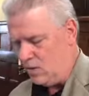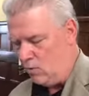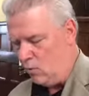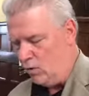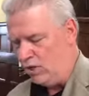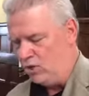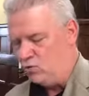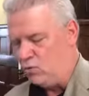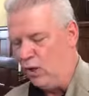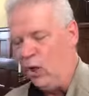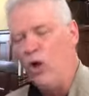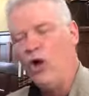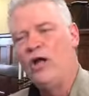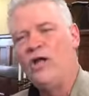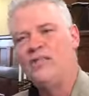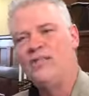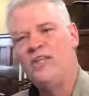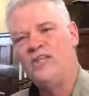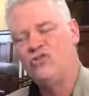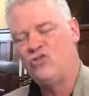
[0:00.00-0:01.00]
Well, as we
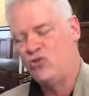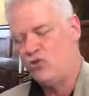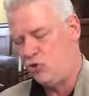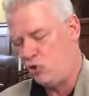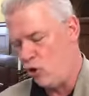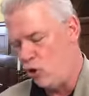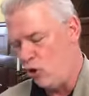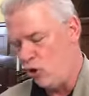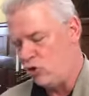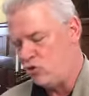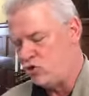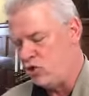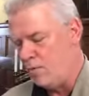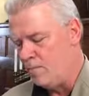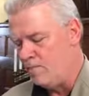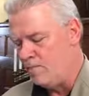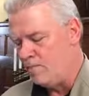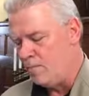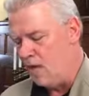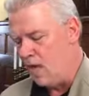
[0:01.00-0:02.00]
look at this church,
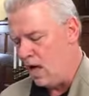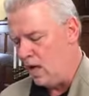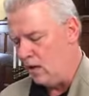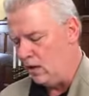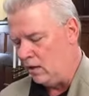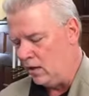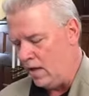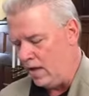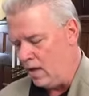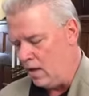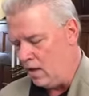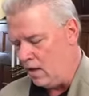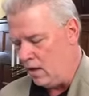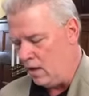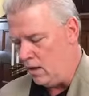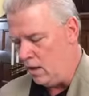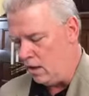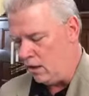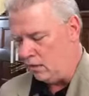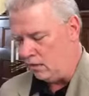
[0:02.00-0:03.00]
a,
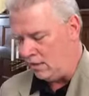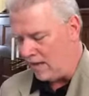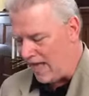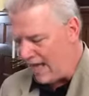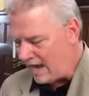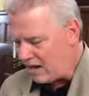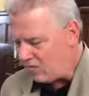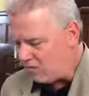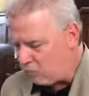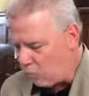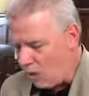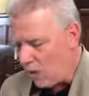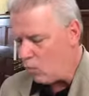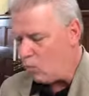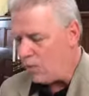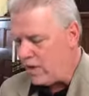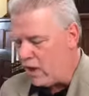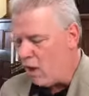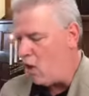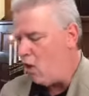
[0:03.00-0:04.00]
a, a lot of
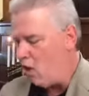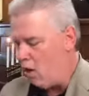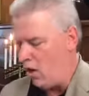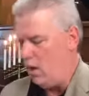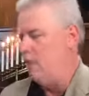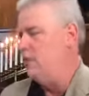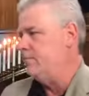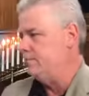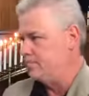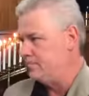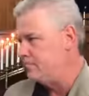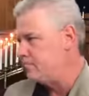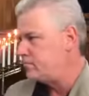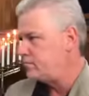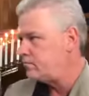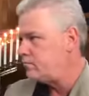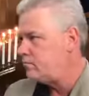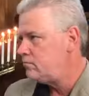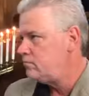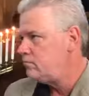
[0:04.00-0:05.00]
what we are
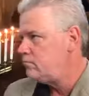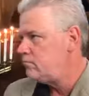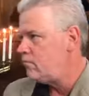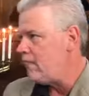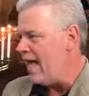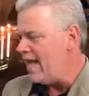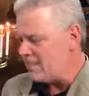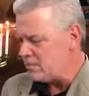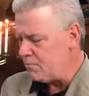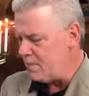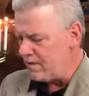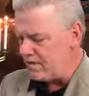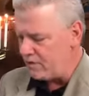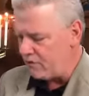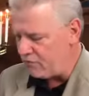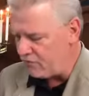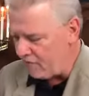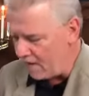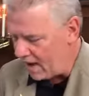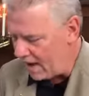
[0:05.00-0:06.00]
has been
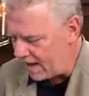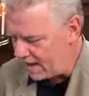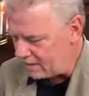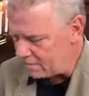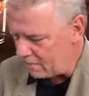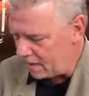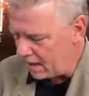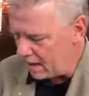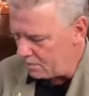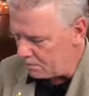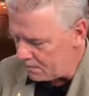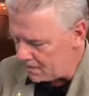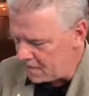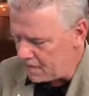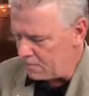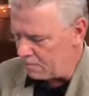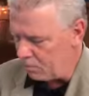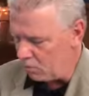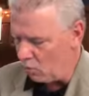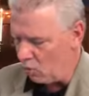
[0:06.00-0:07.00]
defined by
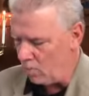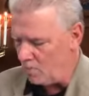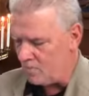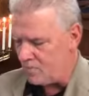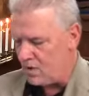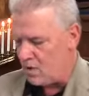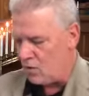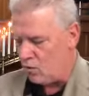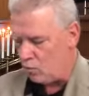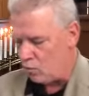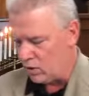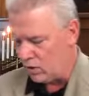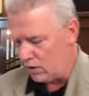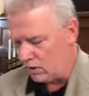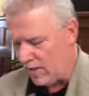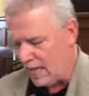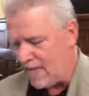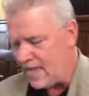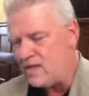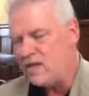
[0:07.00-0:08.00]
people
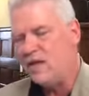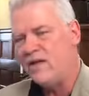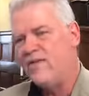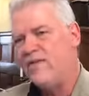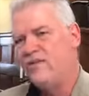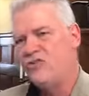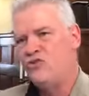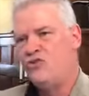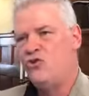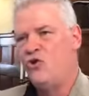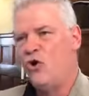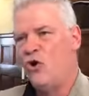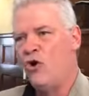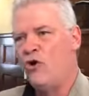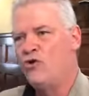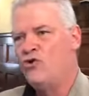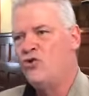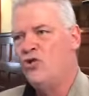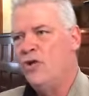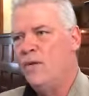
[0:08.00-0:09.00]
related to this
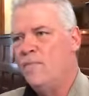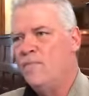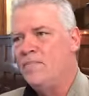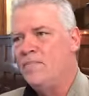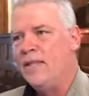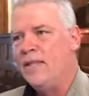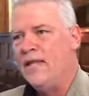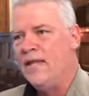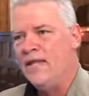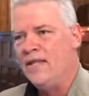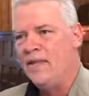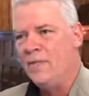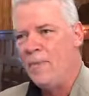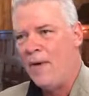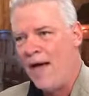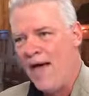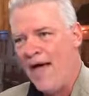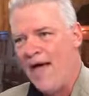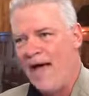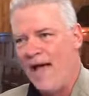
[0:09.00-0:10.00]
church in the
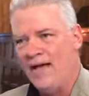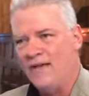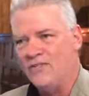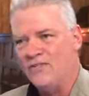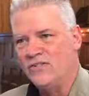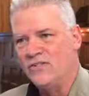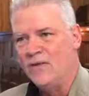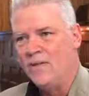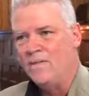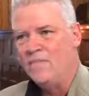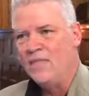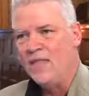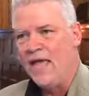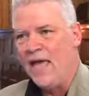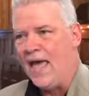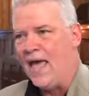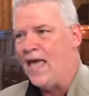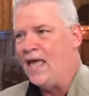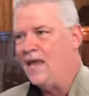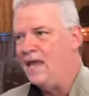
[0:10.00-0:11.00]
past.
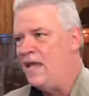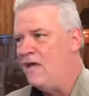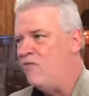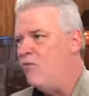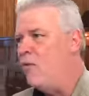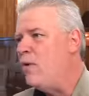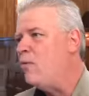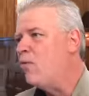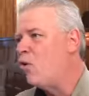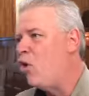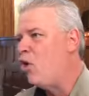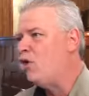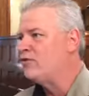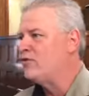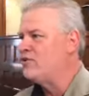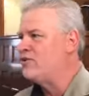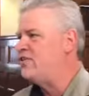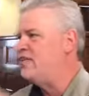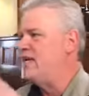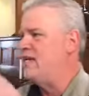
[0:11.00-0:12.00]
And if we were all
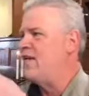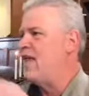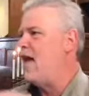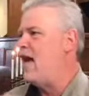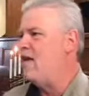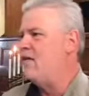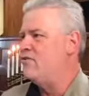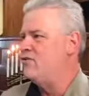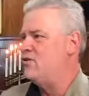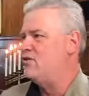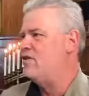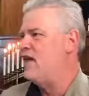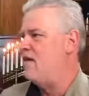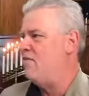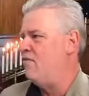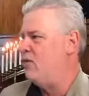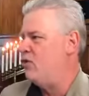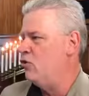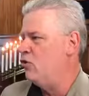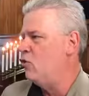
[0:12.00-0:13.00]
to sit down and just
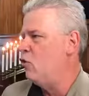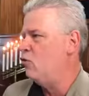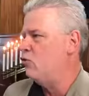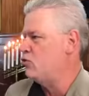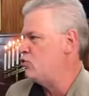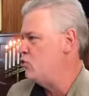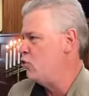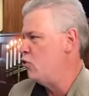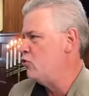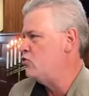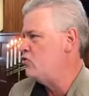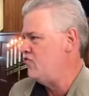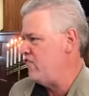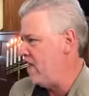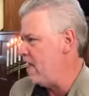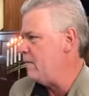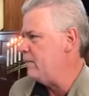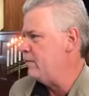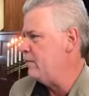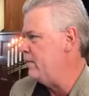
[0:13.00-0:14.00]
have a good old church
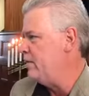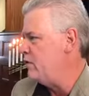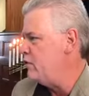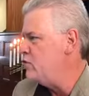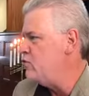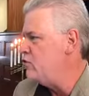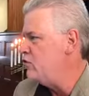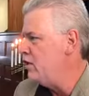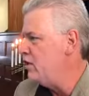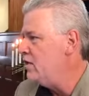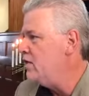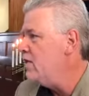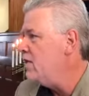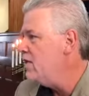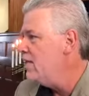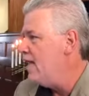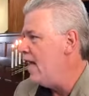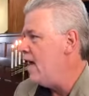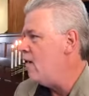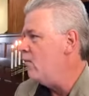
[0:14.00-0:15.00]
family reunion,
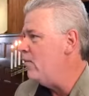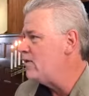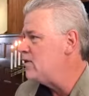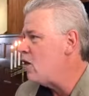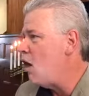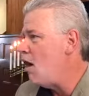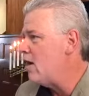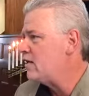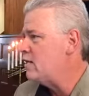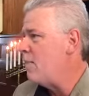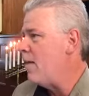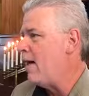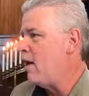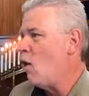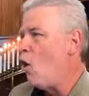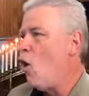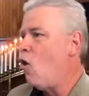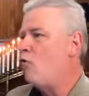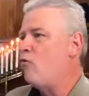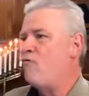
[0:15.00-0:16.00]
and we talked about
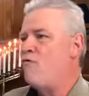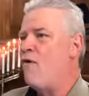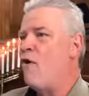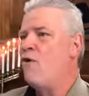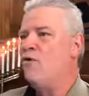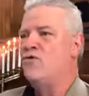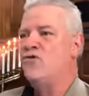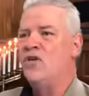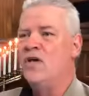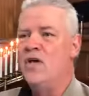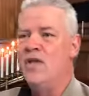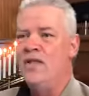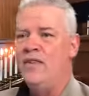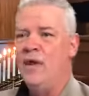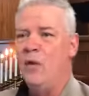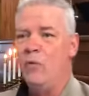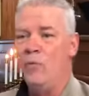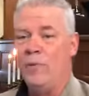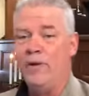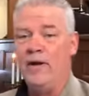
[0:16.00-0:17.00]
all the folks
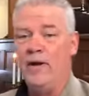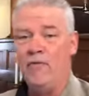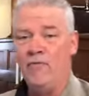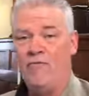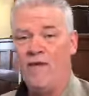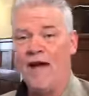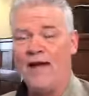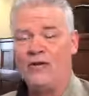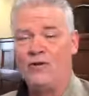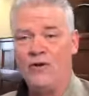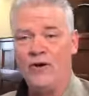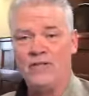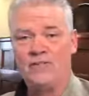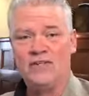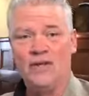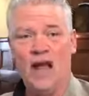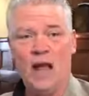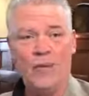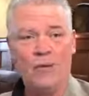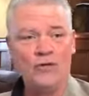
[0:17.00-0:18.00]
that were in here. In fact,
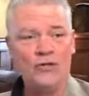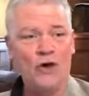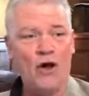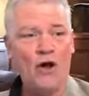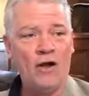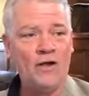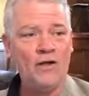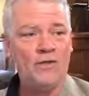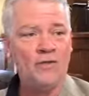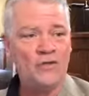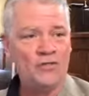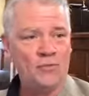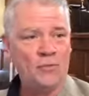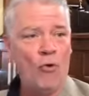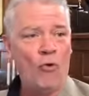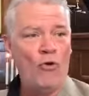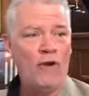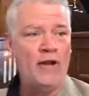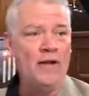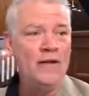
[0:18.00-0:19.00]
Chris and I were talking this
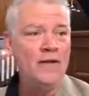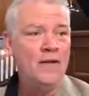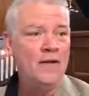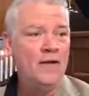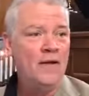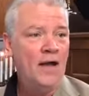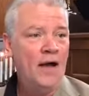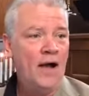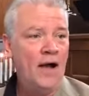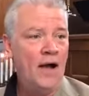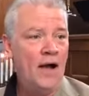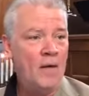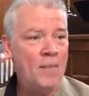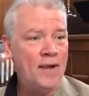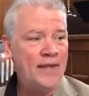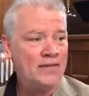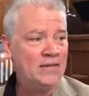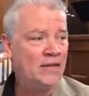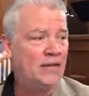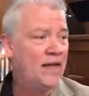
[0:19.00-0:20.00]
morning uh,
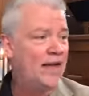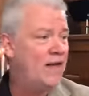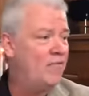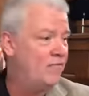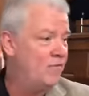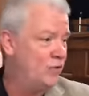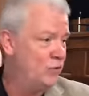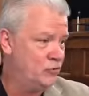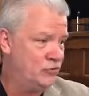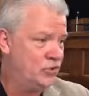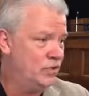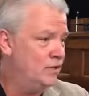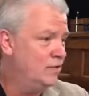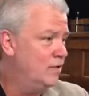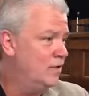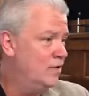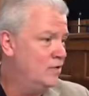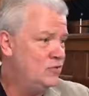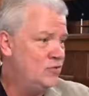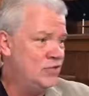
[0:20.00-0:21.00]
about the Glanvilles
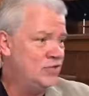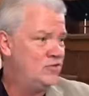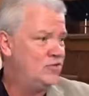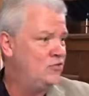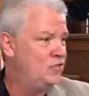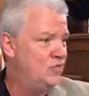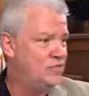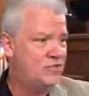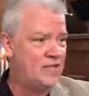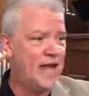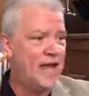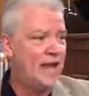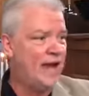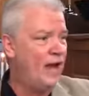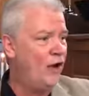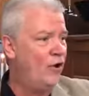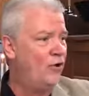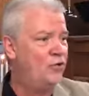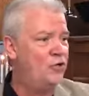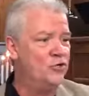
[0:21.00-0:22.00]
and just, just that
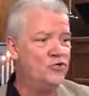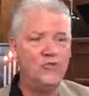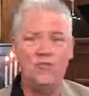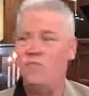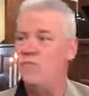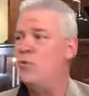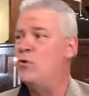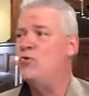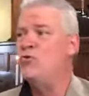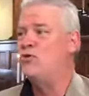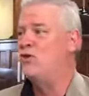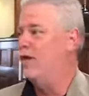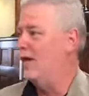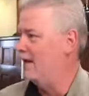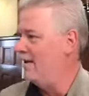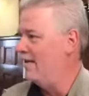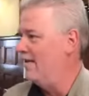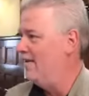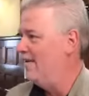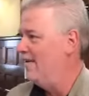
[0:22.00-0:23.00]
heritage of
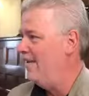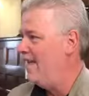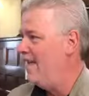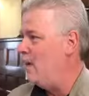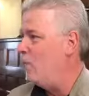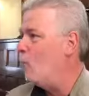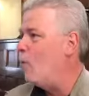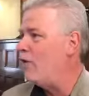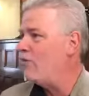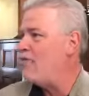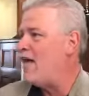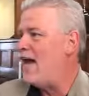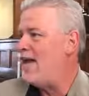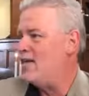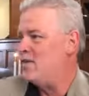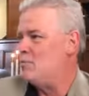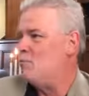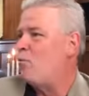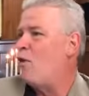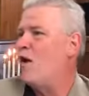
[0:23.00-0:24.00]
music and what that
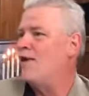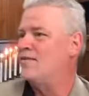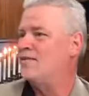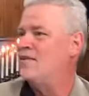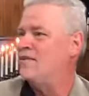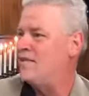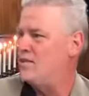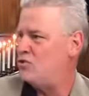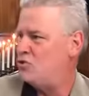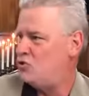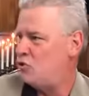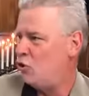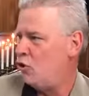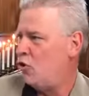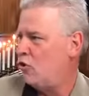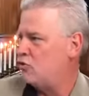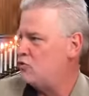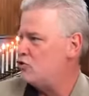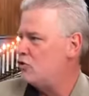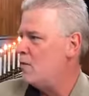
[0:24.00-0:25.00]
has brought to this
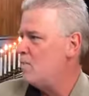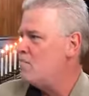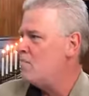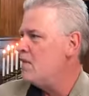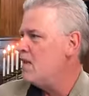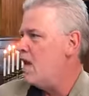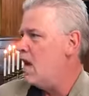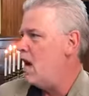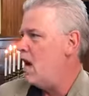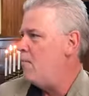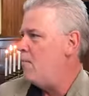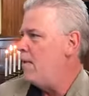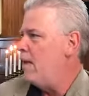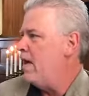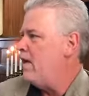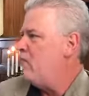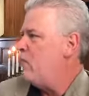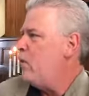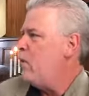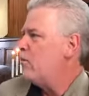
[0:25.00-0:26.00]
church. Uh,
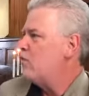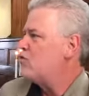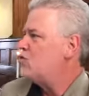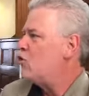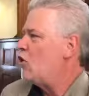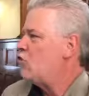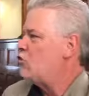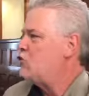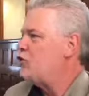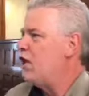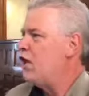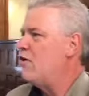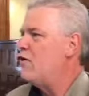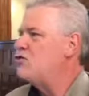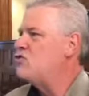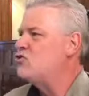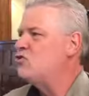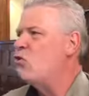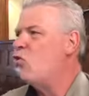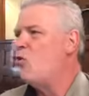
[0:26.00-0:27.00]
but if we were to start
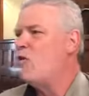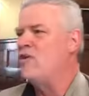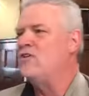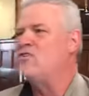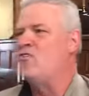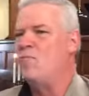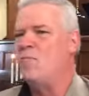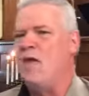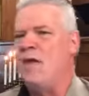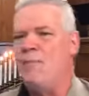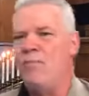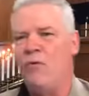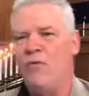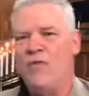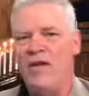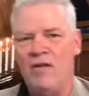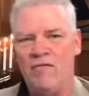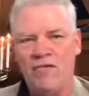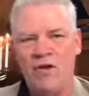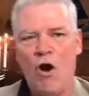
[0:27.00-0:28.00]
sharing stories of people
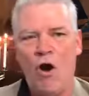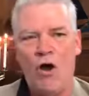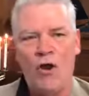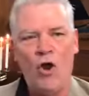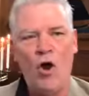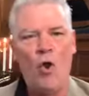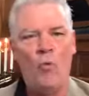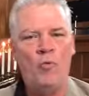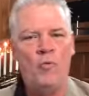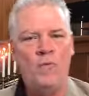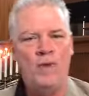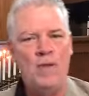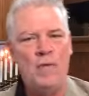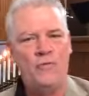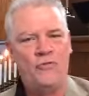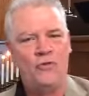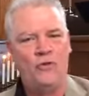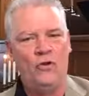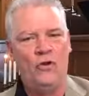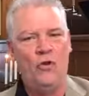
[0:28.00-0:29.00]
that have gone home to be
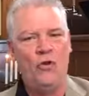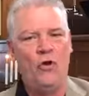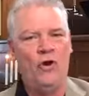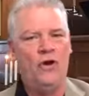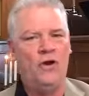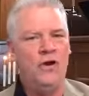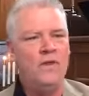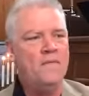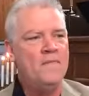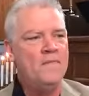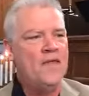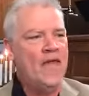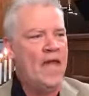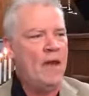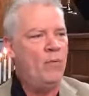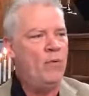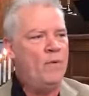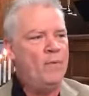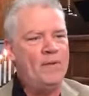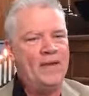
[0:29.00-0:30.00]
with the Lord,
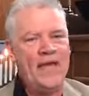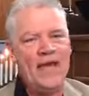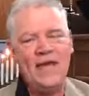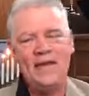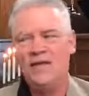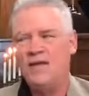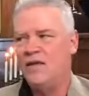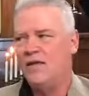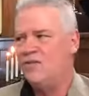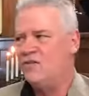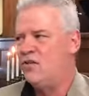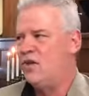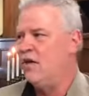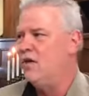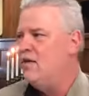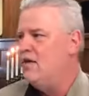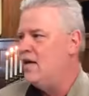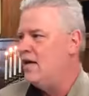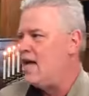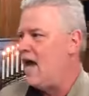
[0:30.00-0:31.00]
and we began to, to
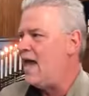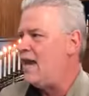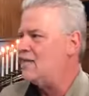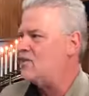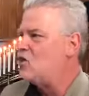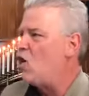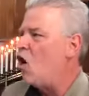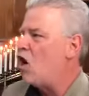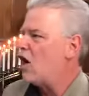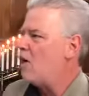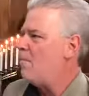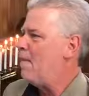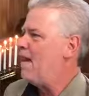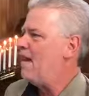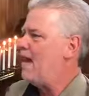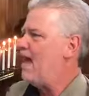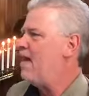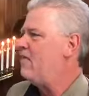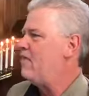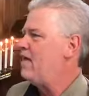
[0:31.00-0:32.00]
kind of talk
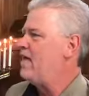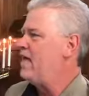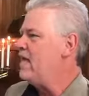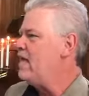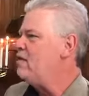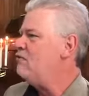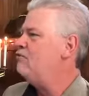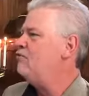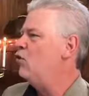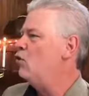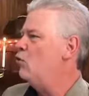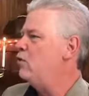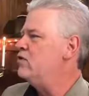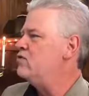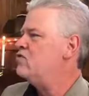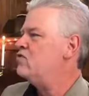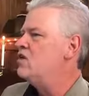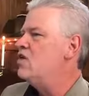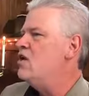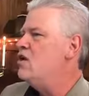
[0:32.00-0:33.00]
about how they
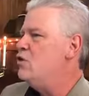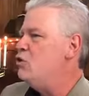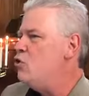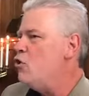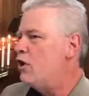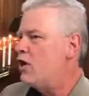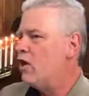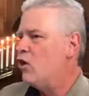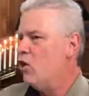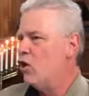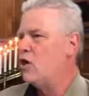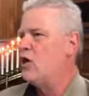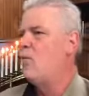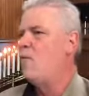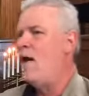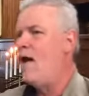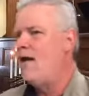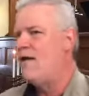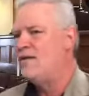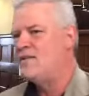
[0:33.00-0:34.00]
influenced, you can look
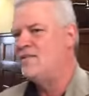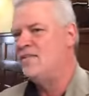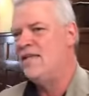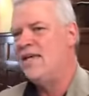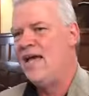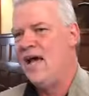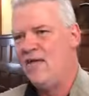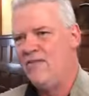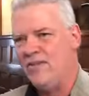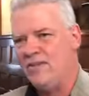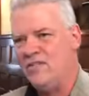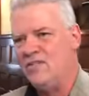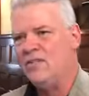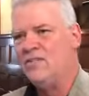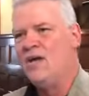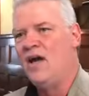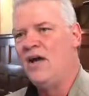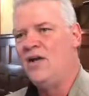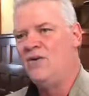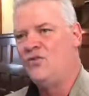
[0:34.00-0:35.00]
around and see how this
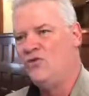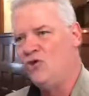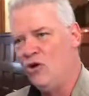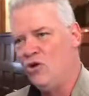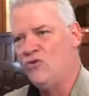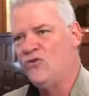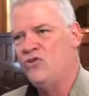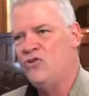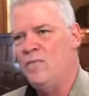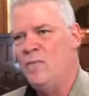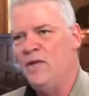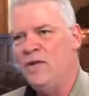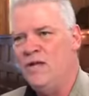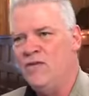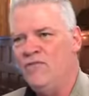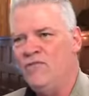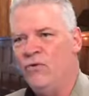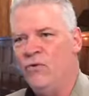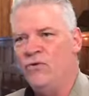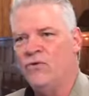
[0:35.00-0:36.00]
entire church has been
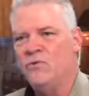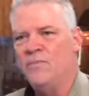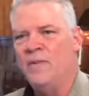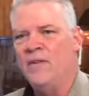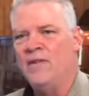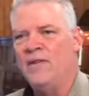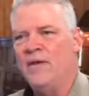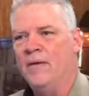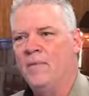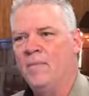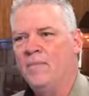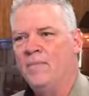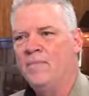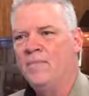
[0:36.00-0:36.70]
influenced by them.